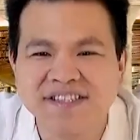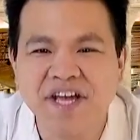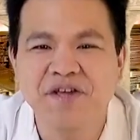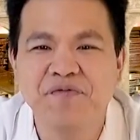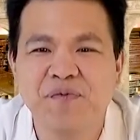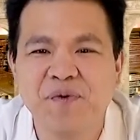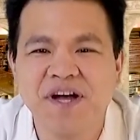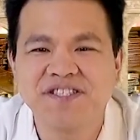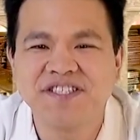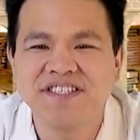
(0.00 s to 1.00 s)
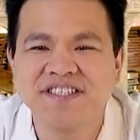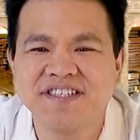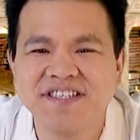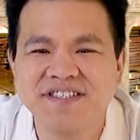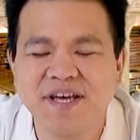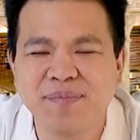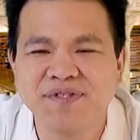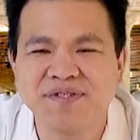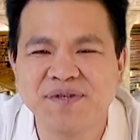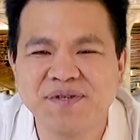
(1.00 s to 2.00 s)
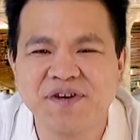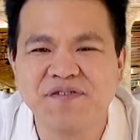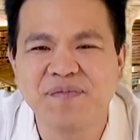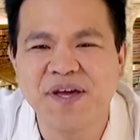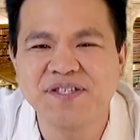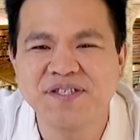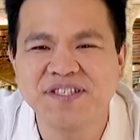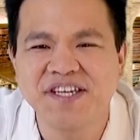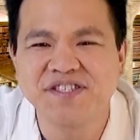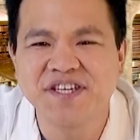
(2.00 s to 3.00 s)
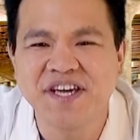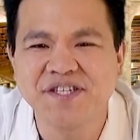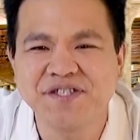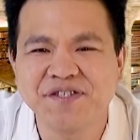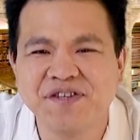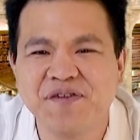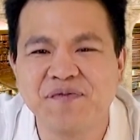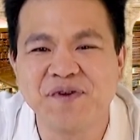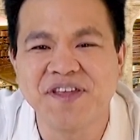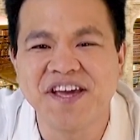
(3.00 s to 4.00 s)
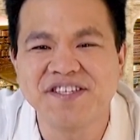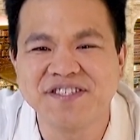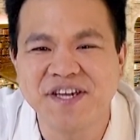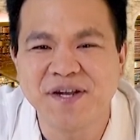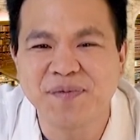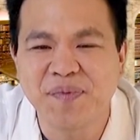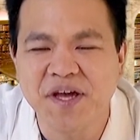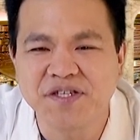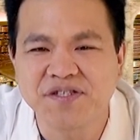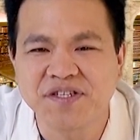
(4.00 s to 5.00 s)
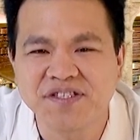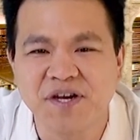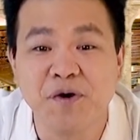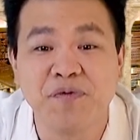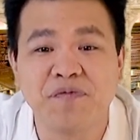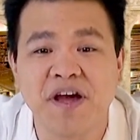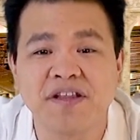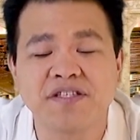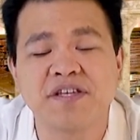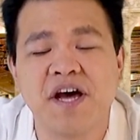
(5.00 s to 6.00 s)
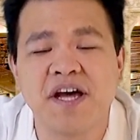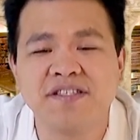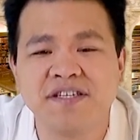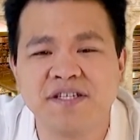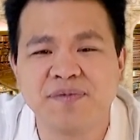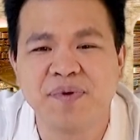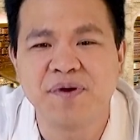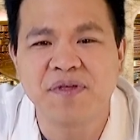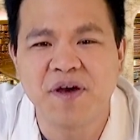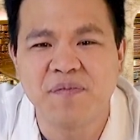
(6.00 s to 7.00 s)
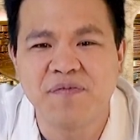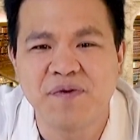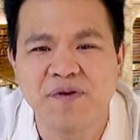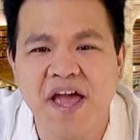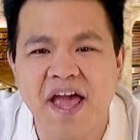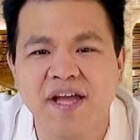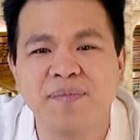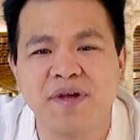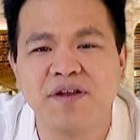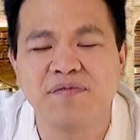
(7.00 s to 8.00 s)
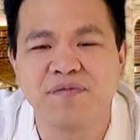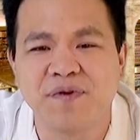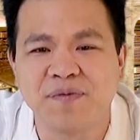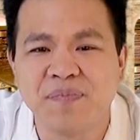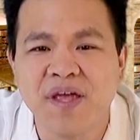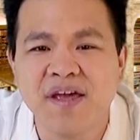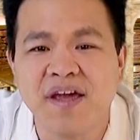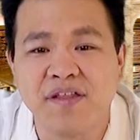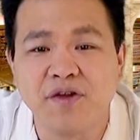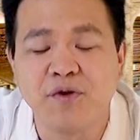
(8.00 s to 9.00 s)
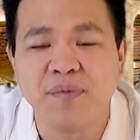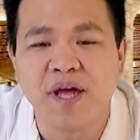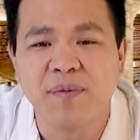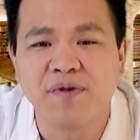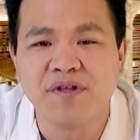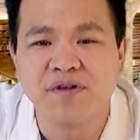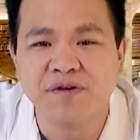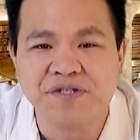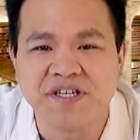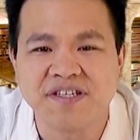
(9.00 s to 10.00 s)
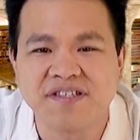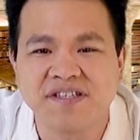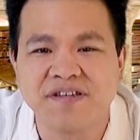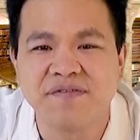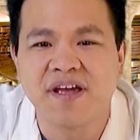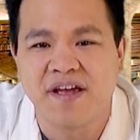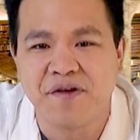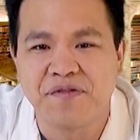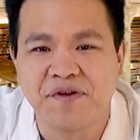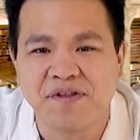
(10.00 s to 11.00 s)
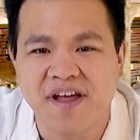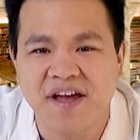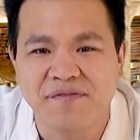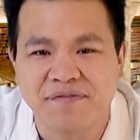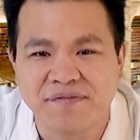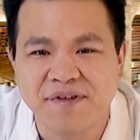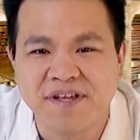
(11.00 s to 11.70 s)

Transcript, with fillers: Thank you for watching this episode of Patient Education for the Educated Patient. I hope you found this content both helpful and meaningful, and that you'll be able to use it to live a healthier life.